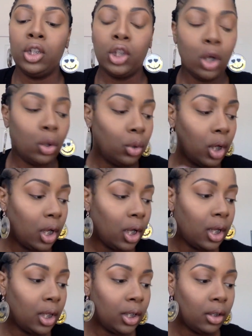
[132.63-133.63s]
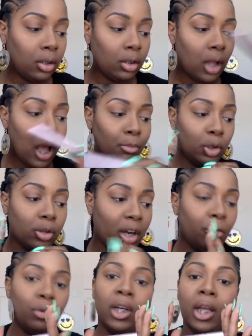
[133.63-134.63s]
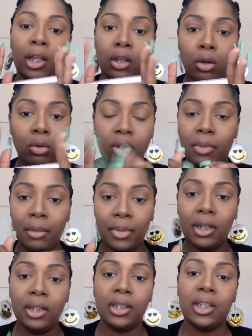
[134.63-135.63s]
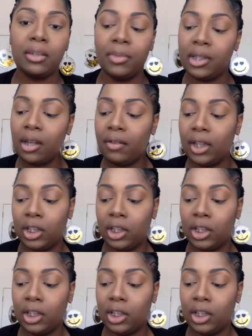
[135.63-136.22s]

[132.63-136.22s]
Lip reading: So I'm sure everyone knows about Better Than Sex mascara.